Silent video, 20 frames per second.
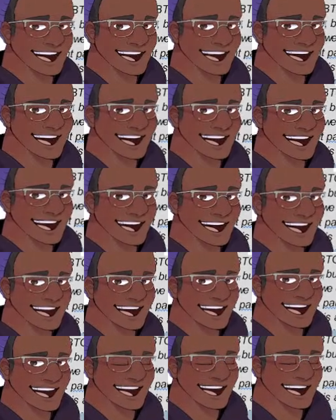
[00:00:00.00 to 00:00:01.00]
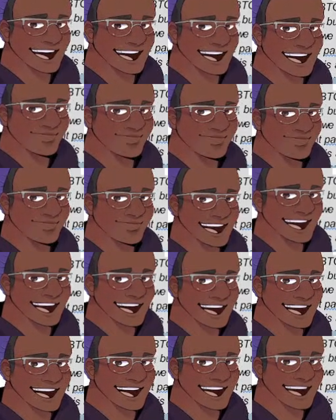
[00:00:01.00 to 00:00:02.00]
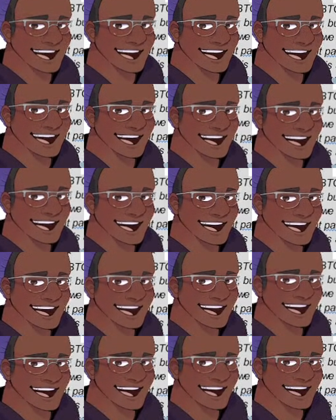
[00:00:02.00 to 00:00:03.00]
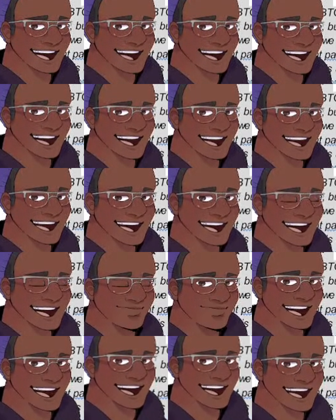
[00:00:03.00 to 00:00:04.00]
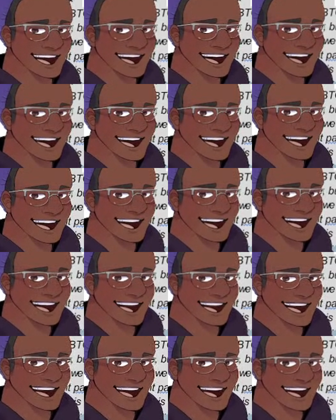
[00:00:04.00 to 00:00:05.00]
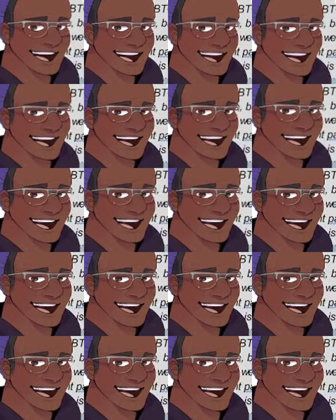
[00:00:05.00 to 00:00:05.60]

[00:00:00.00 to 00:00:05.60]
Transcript: we call suppliers. So think of a creator as a supplier than as a client. Usually companies will never treat their suppliers